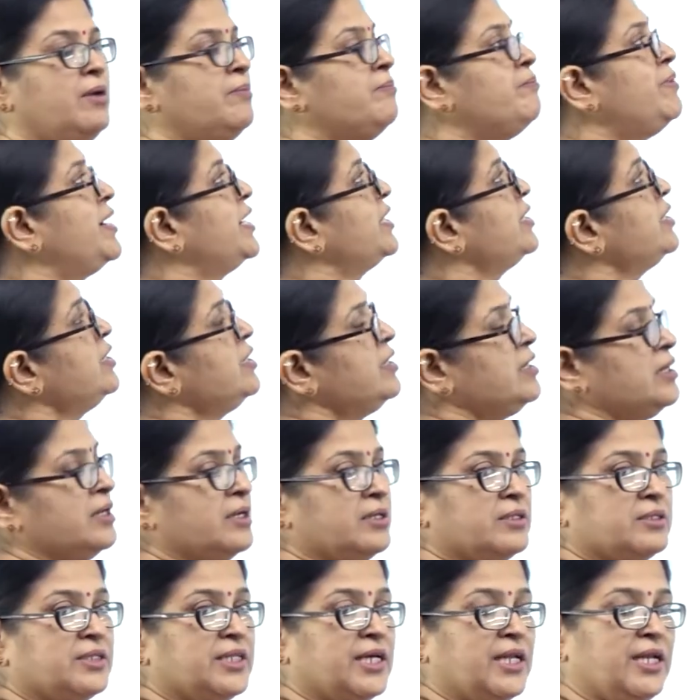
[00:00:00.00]
but
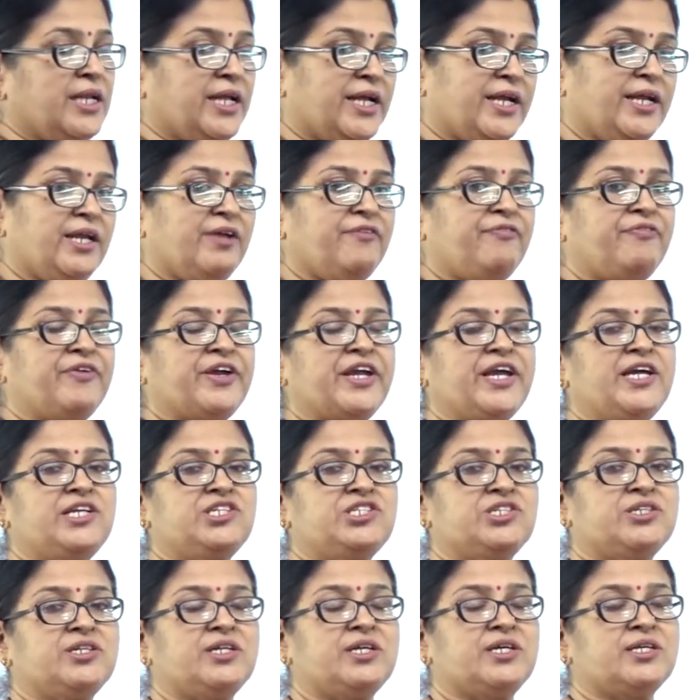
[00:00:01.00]
the
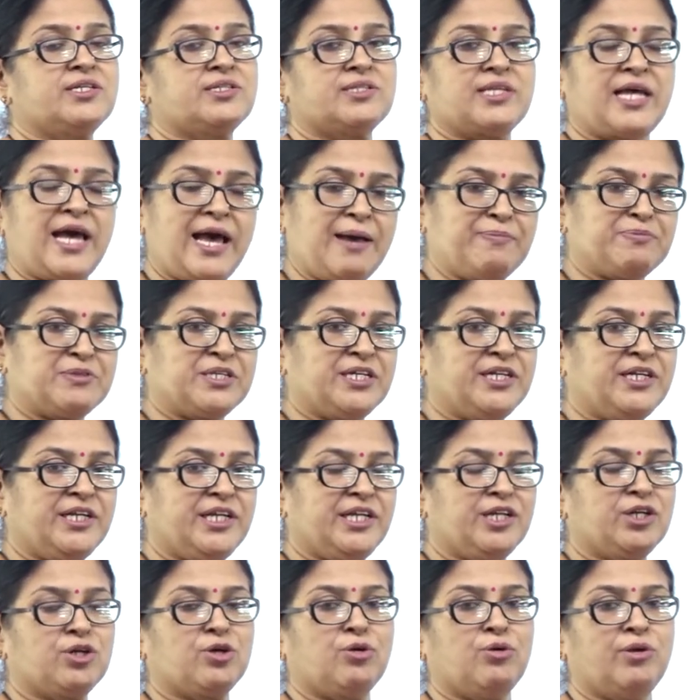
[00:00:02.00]
lignification is absent
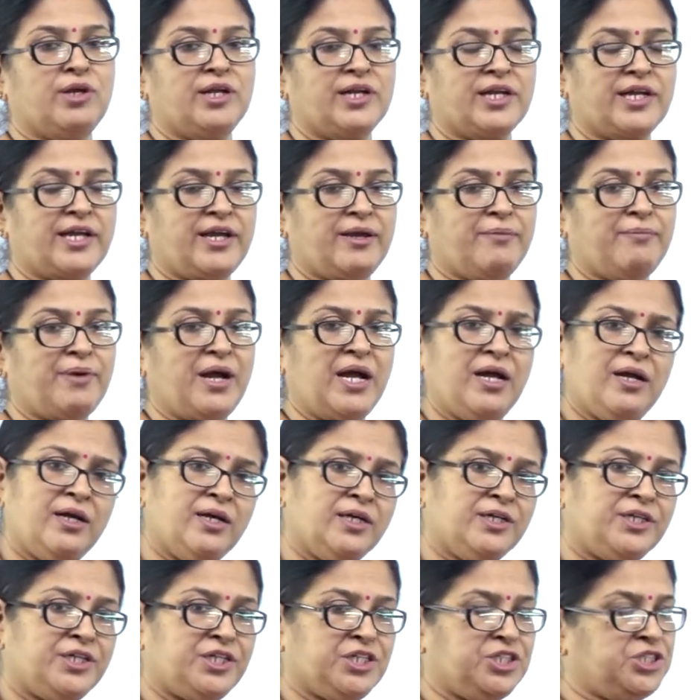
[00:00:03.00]
in colenchyma
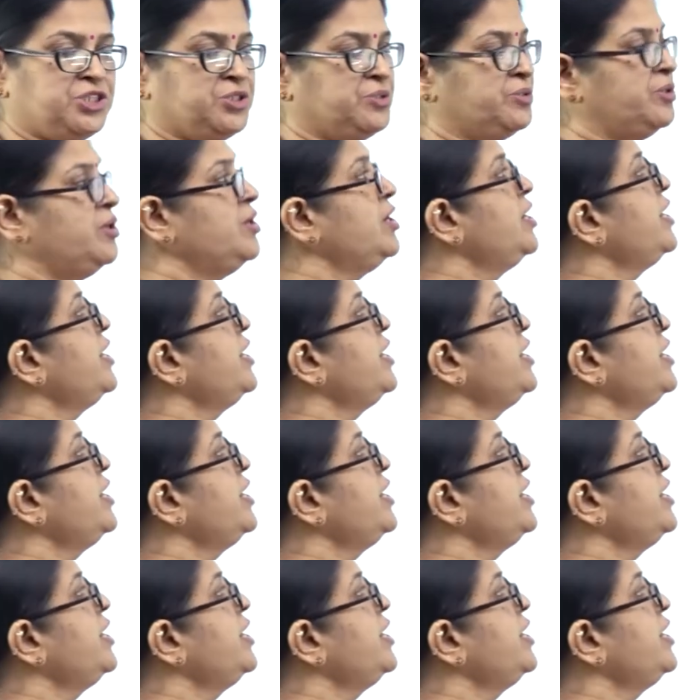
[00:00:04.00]
tissue.